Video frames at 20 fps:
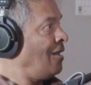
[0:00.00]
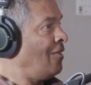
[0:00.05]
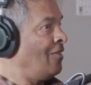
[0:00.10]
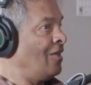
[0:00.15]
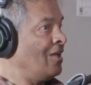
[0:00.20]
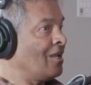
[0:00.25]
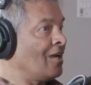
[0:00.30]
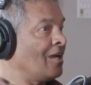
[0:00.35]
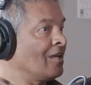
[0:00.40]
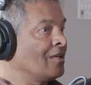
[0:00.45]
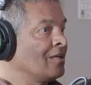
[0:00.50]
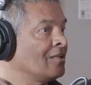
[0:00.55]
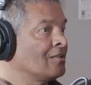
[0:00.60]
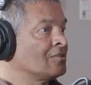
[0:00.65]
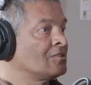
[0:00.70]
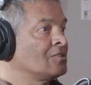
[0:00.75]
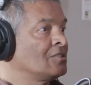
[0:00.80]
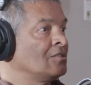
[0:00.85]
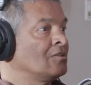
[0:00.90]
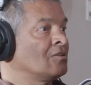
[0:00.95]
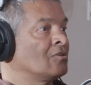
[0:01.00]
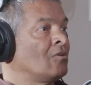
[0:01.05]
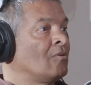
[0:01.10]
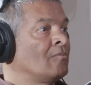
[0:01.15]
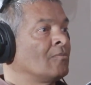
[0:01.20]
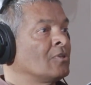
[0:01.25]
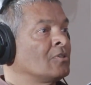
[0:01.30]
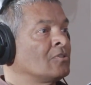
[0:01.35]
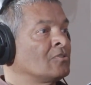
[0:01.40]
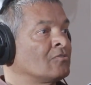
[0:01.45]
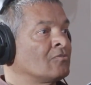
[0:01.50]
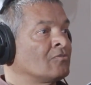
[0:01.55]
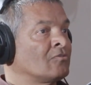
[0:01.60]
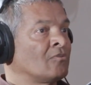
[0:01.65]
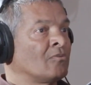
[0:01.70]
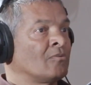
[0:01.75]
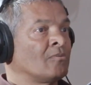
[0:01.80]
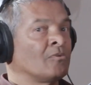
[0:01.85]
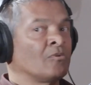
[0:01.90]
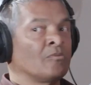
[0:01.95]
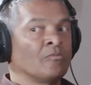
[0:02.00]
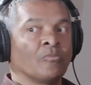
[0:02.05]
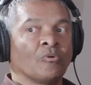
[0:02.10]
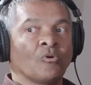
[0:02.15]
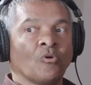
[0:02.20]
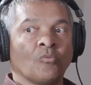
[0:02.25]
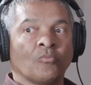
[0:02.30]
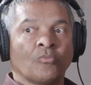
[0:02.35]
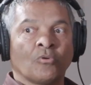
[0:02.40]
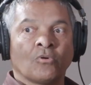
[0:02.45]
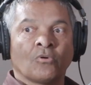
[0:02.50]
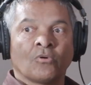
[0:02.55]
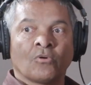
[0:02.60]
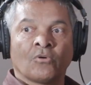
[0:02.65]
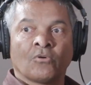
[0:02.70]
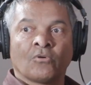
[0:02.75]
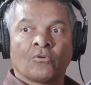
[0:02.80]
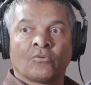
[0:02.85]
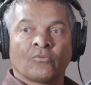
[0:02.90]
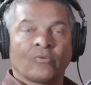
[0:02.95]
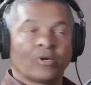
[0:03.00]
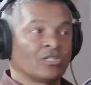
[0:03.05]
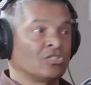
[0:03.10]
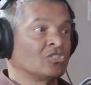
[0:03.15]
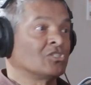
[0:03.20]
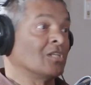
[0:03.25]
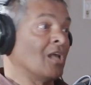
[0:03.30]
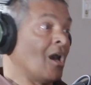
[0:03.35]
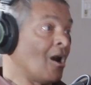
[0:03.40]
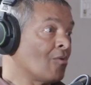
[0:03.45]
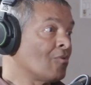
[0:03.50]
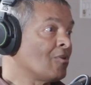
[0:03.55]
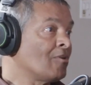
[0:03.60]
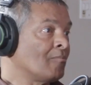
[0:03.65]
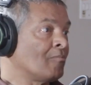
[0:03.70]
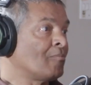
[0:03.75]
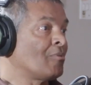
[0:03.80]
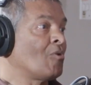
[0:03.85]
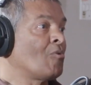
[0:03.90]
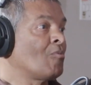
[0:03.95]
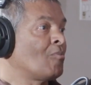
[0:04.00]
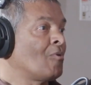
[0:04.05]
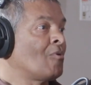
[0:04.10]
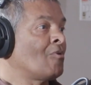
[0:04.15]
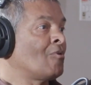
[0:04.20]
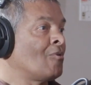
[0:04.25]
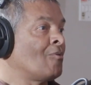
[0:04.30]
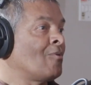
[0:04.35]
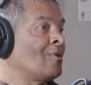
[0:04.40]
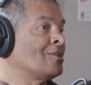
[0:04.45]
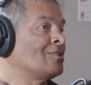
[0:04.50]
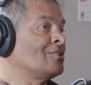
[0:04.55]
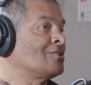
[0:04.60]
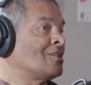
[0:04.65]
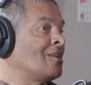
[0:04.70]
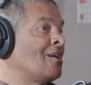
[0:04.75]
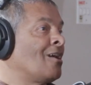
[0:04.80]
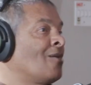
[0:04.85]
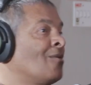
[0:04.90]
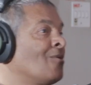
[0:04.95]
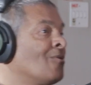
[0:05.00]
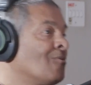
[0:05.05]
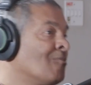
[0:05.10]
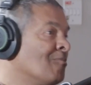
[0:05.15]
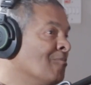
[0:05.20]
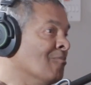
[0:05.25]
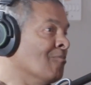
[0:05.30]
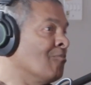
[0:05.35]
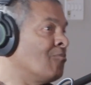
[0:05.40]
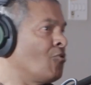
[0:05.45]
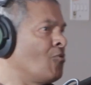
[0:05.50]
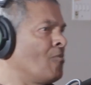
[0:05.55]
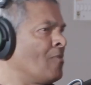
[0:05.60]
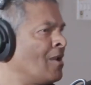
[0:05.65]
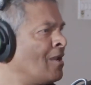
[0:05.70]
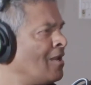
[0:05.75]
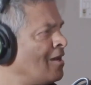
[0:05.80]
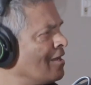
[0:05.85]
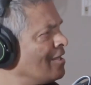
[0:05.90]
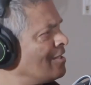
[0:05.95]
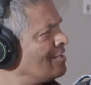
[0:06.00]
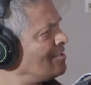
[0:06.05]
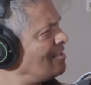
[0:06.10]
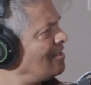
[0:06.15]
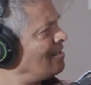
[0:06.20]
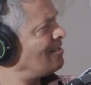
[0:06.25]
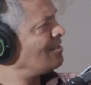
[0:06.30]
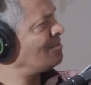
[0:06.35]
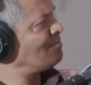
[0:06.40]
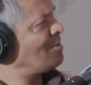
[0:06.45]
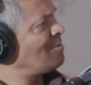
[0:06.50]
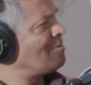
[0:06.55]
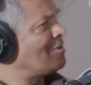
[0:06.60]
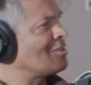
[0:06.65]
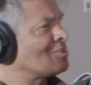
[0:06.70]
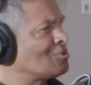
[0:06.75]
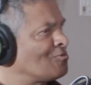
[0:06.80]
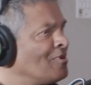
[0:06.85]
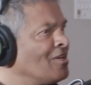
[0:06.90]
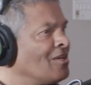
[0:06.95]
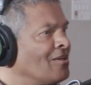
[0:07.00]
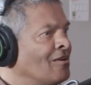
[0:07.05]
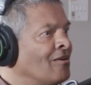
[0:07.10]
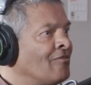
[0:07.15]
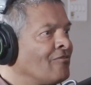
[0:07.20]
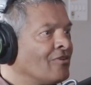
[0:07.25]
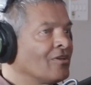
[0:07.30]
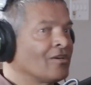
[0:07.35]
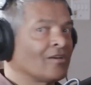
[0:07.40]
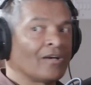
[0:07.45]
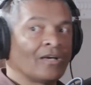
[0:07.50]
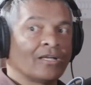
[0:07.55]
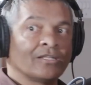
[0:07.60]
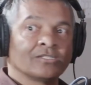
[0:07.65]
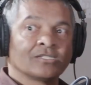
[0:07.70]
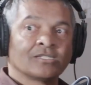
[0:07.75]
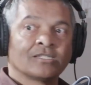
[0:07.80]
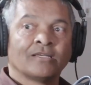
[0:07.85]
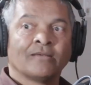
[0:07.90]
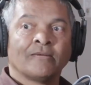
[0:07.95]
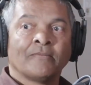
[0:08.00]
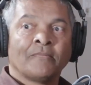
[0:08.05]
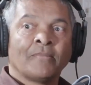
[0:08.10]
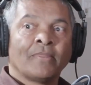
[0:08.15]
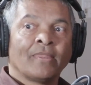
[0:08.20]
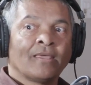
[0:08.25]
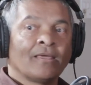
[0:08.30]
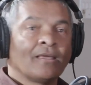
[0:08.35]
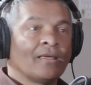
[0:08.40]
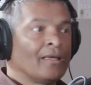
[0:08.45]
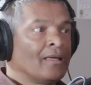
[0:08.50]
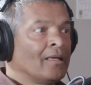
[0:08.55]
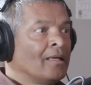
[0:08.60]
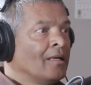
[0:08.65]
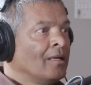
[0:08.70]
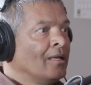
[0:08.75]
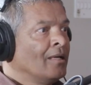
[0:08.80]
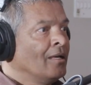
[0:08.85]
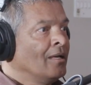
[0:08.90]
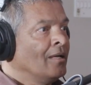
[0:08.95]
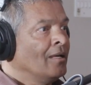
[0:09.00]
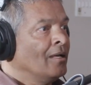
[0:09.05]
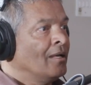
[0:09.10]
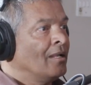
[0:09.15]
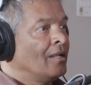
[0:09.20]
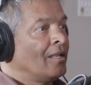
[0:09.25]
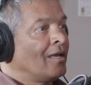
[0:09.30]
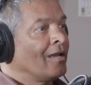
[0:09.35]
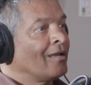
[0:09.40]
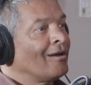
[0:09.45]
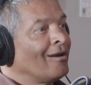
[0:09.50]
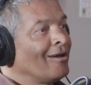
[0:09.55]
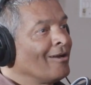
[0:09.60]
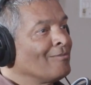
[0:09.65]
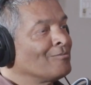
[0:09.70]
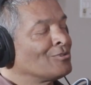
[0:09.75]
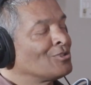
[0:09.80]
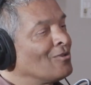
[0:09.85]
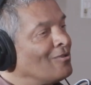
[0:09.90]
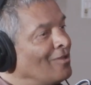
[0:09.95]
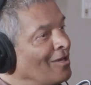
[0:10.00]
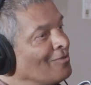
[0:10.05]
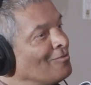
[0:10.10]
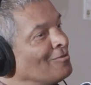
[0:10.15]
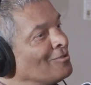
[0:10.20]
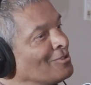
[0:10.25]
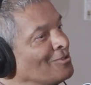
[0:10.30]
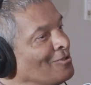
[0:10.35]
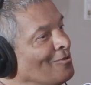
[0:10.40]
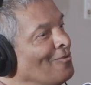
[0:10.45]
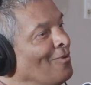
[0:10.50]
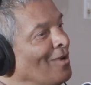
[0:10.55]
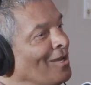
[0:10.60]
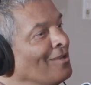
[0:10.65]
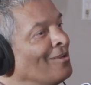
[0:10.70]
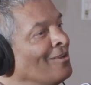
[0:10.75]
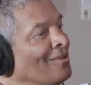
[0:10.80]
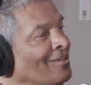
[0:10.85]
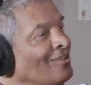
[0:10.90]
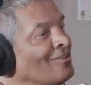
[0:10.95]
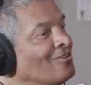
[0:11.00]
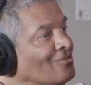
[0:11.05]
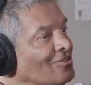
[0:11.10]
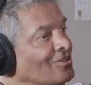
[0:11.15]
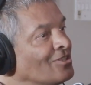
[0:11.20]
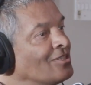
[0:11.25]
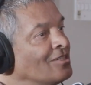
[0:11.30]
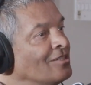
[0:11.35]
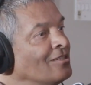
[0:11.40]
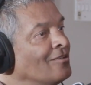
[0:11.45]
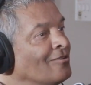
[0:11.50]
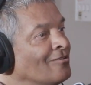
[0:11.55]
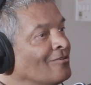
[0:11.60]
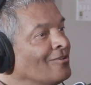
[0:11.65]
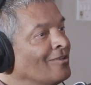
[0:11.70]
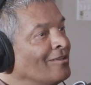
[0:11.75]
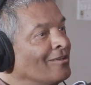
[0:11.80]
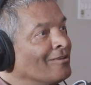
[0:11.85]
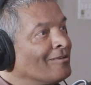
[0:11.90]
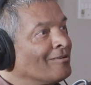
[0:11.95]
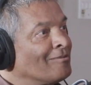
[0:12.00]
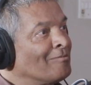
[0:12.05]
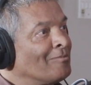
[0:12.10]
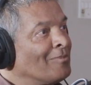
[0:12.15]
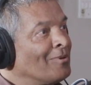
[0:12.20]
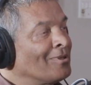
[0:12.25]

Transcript: And then I get to see comrades from Limpopo, what is now Limpopo, what is now Mpumalanga, and see these people are speaking Afrikaans like I am. So that was the one interesting thing.